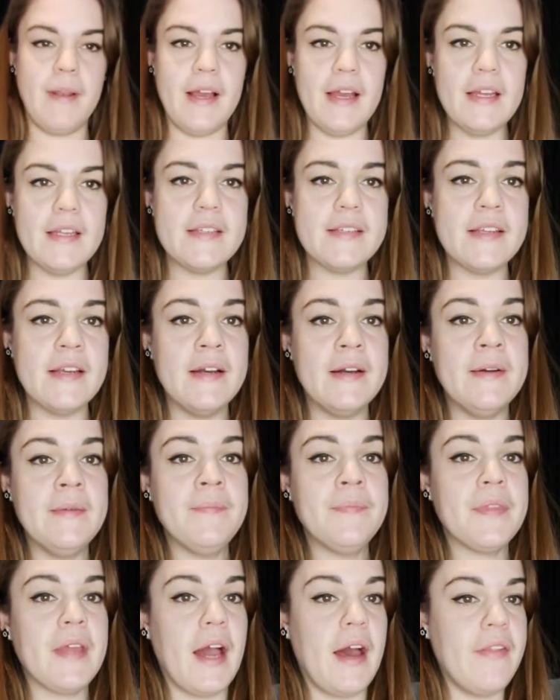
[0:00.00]
place.
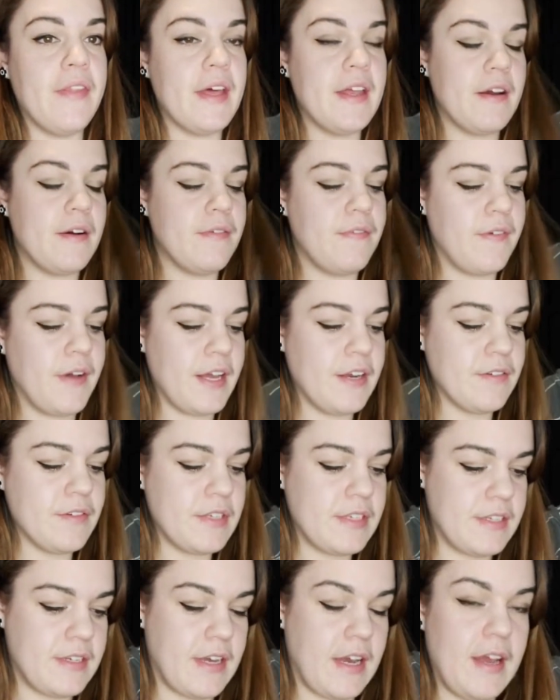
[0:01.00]
And then our final
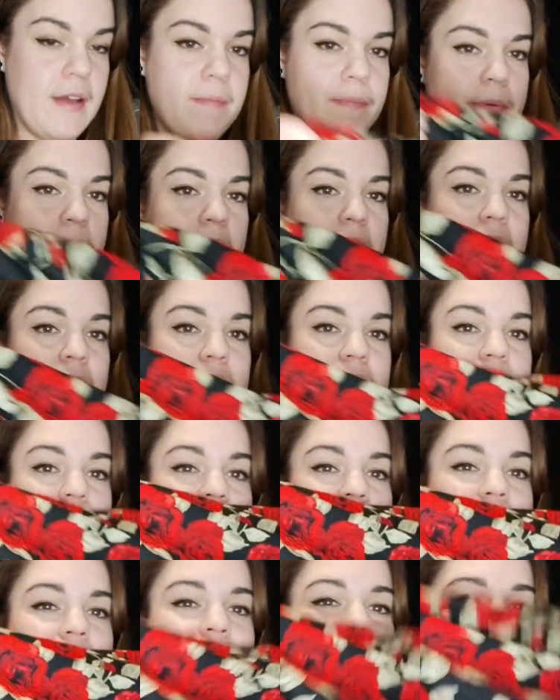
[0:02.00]
step is to